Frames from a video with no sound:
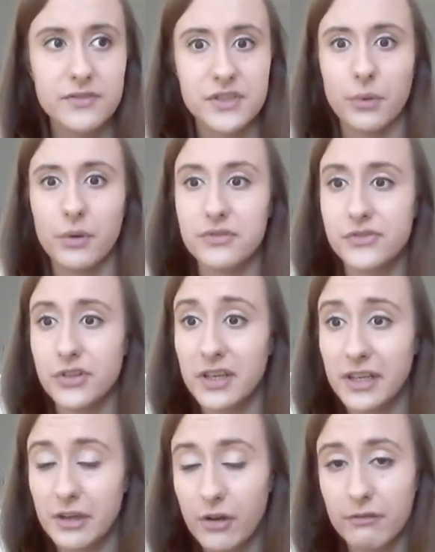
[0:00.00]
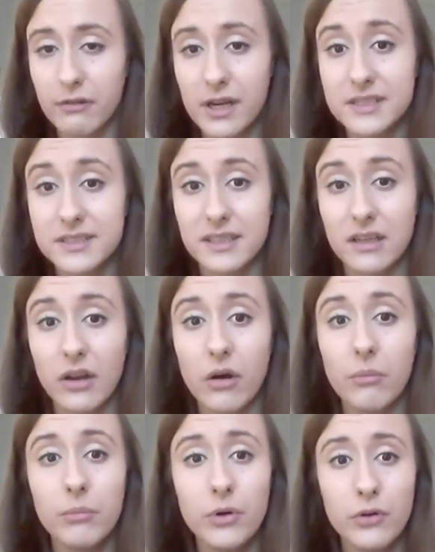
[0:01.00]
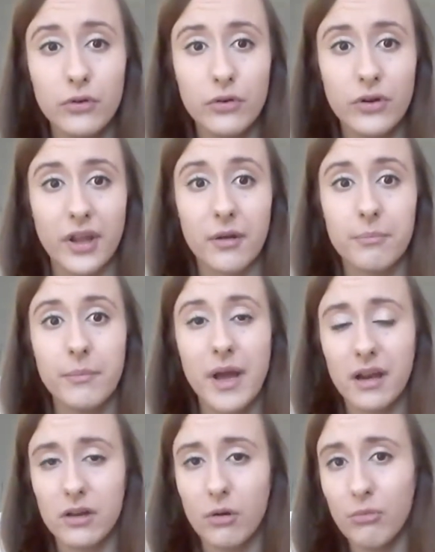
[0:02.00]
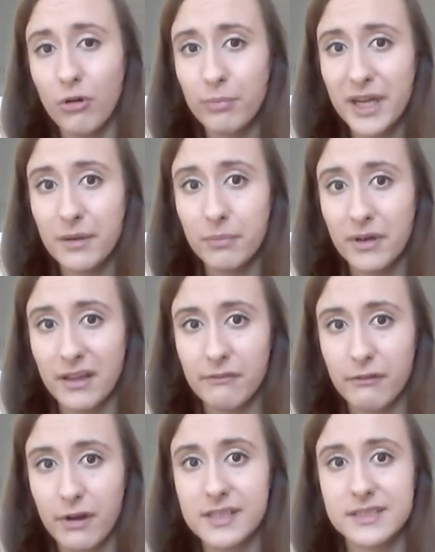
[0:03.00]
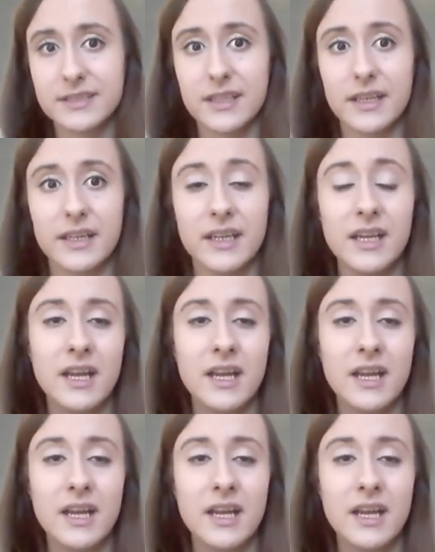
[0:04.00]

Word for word: So I was suddenly going racing a lot more and i have met a lot more people in racing.